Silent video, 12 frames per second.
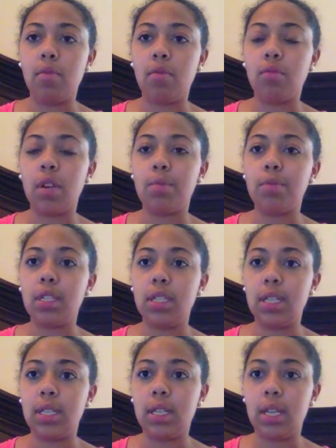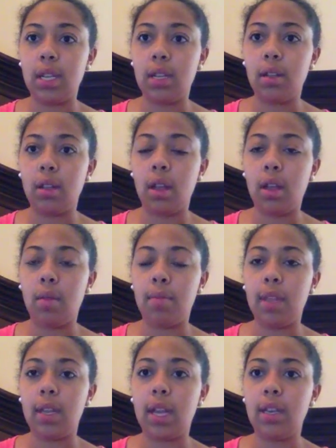representing
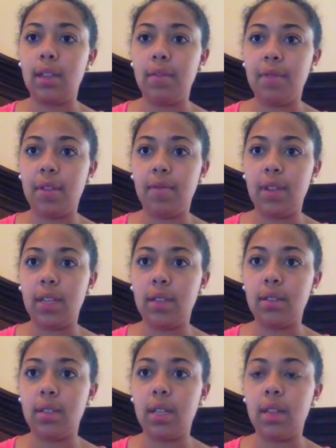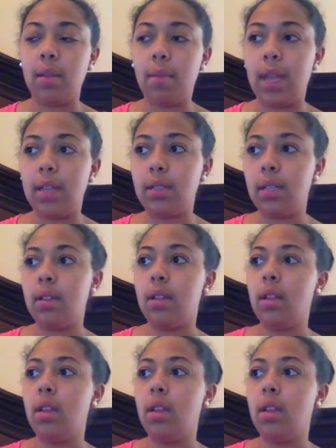the 1950s in the painting.